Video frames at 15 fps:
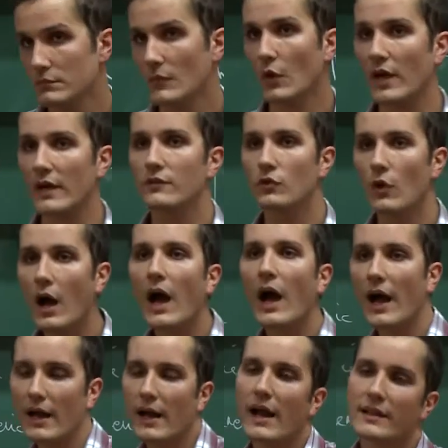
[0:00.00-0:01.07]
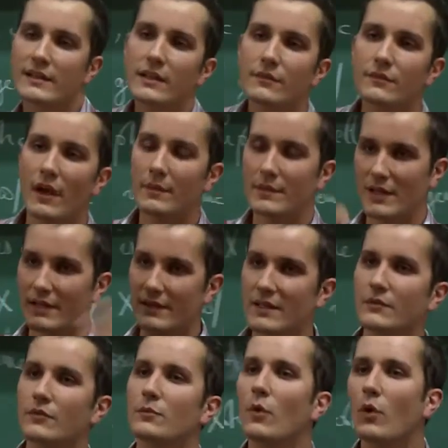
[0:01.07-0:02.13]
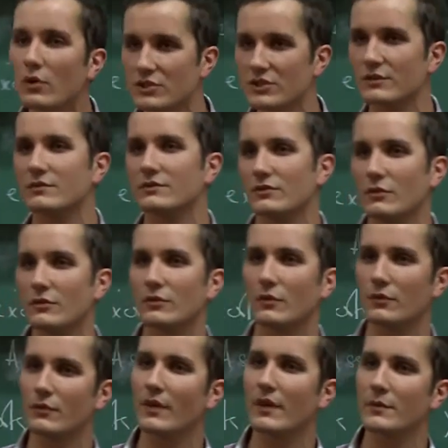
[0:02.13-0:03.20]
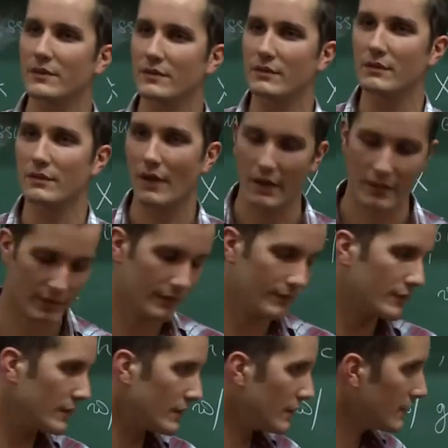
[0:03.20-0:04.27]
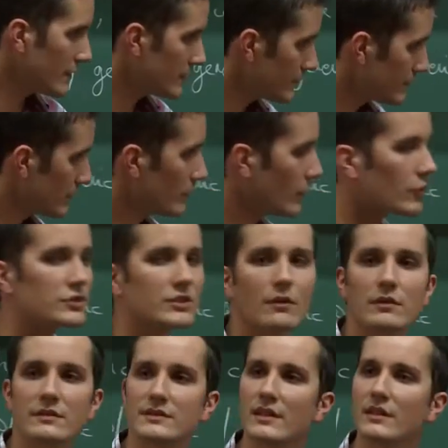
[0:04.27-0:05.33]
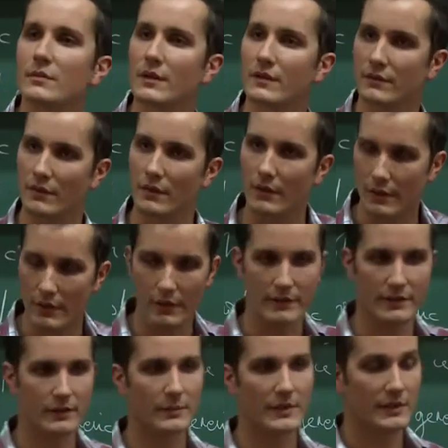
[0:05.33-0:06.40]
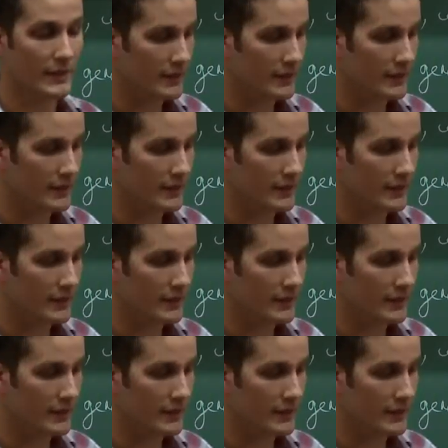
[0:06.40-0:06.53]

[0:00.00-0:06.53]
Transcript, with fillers: Okay, so I, will give, I mean, I'll give a more general, so, sort of, I mean, I'll give a more general statement a, a little bit